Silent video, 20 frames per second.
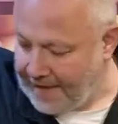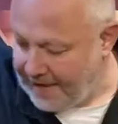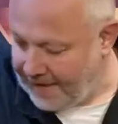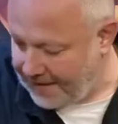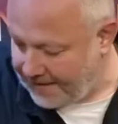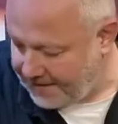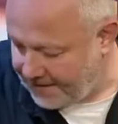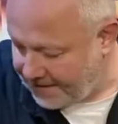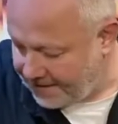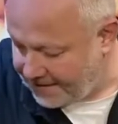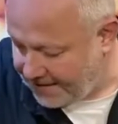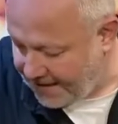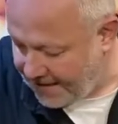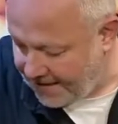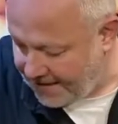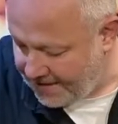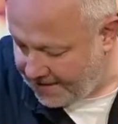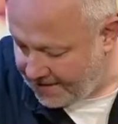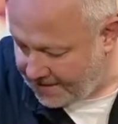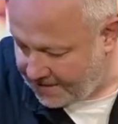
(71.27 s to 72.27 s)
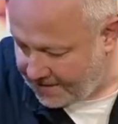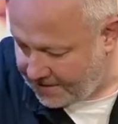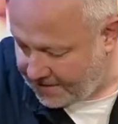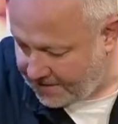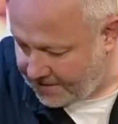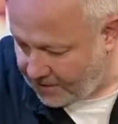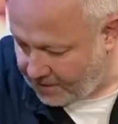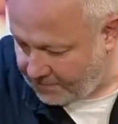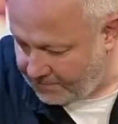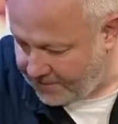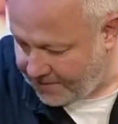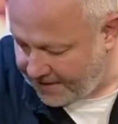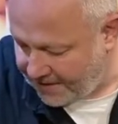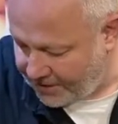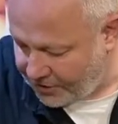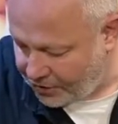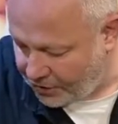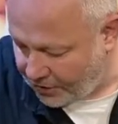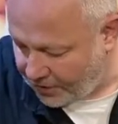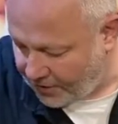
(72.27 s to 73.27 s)
It is a
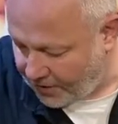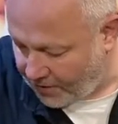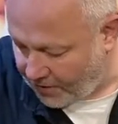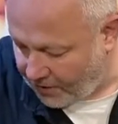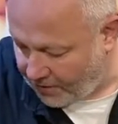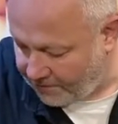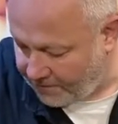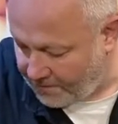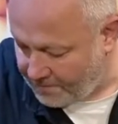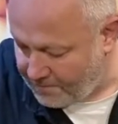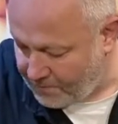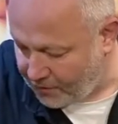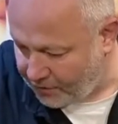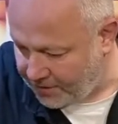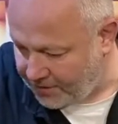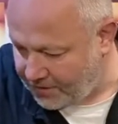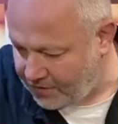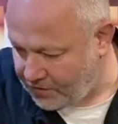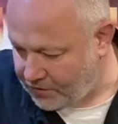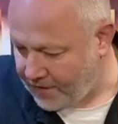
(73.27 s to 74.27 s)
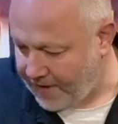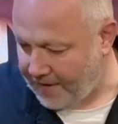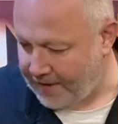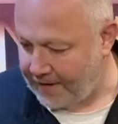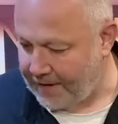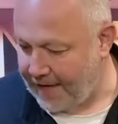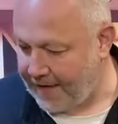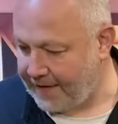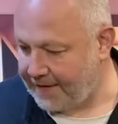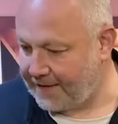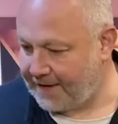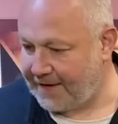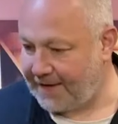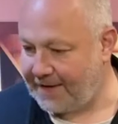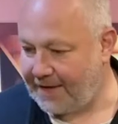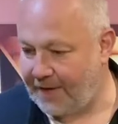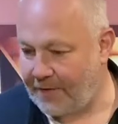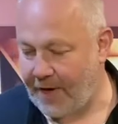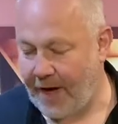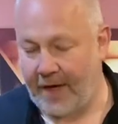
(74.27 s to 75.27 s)
combination of Monastrell and
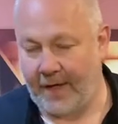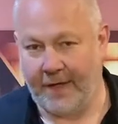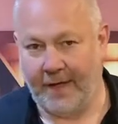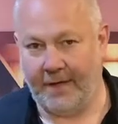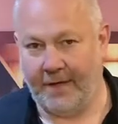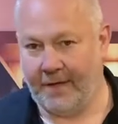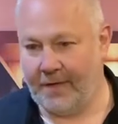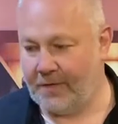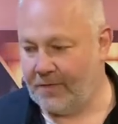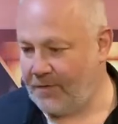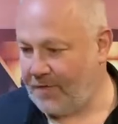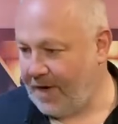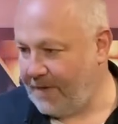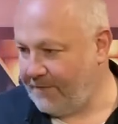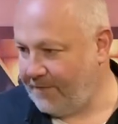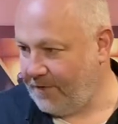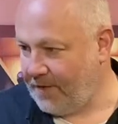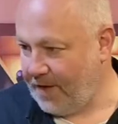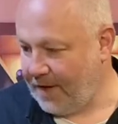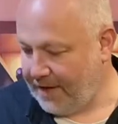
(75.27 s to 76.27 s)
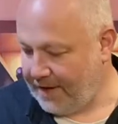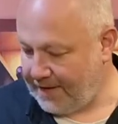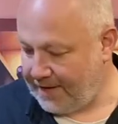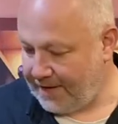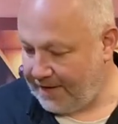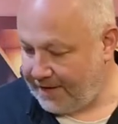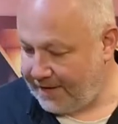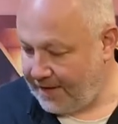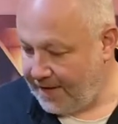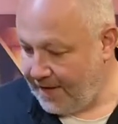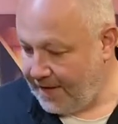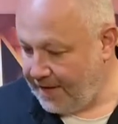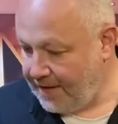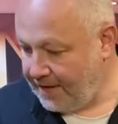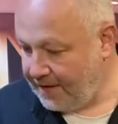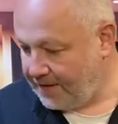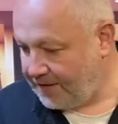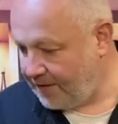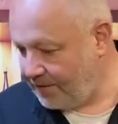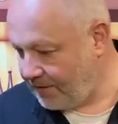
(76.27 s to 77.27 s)
Syrah in the grape varieties.
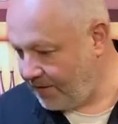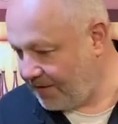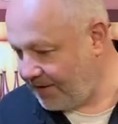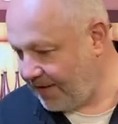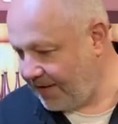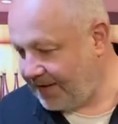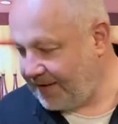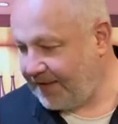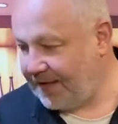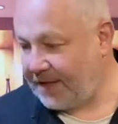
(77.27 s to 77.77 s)
So what did I say?